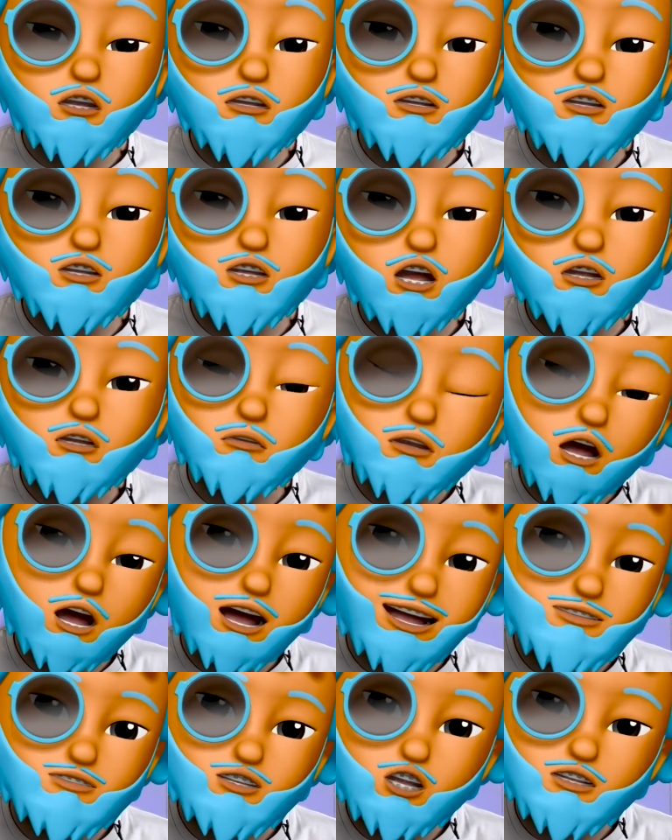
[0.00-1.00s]
the sole, I
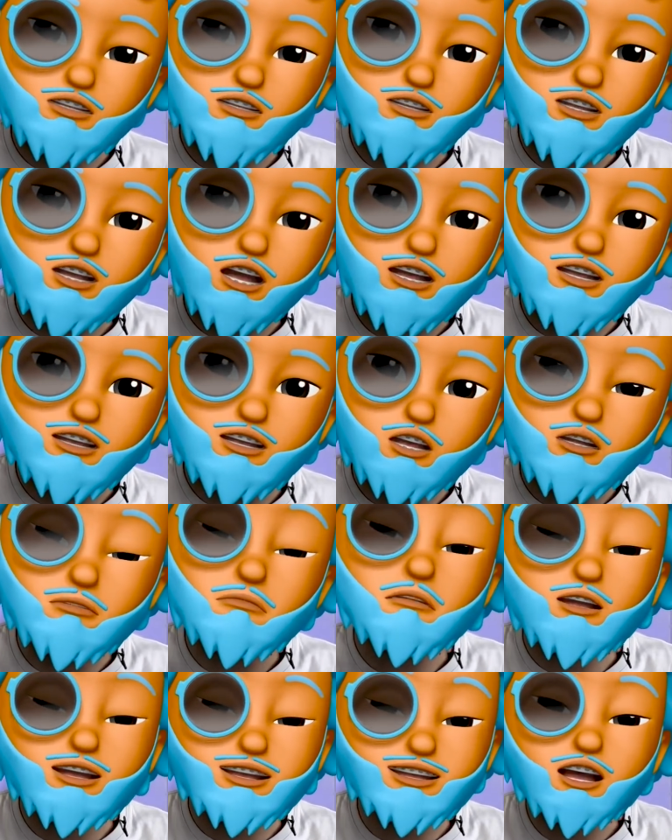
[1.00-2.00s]
have showed you the colour though,
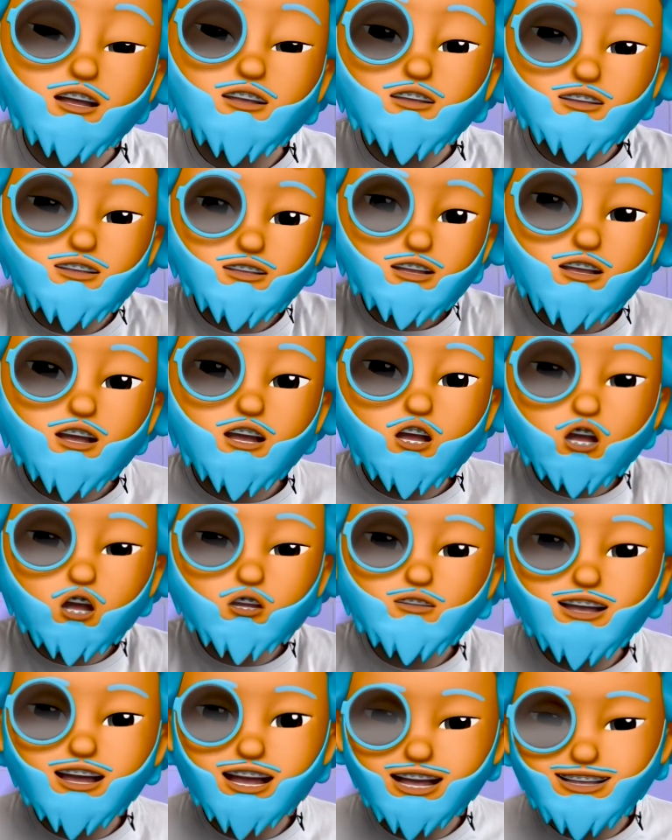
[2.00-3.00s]
but it does
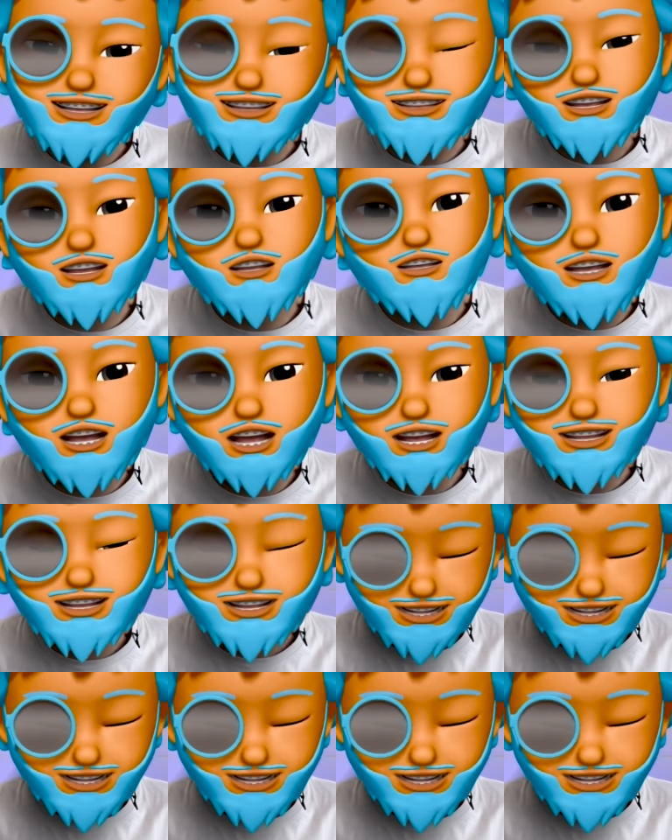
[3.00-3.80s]
correlate, okay?